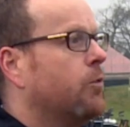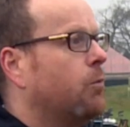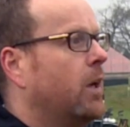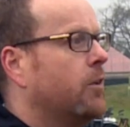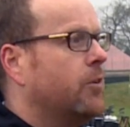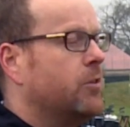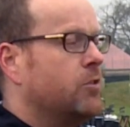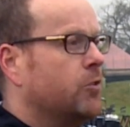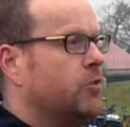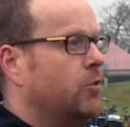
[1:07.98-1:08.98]
as well. So it's
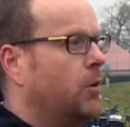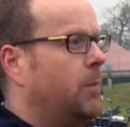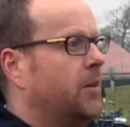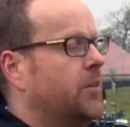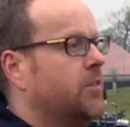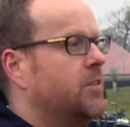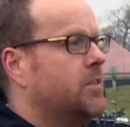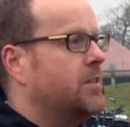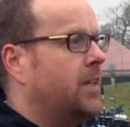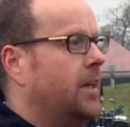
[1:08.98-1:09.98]
not just all about distance,
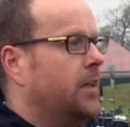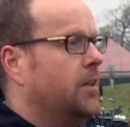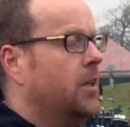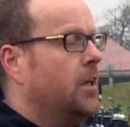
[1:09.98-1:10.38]
it's getting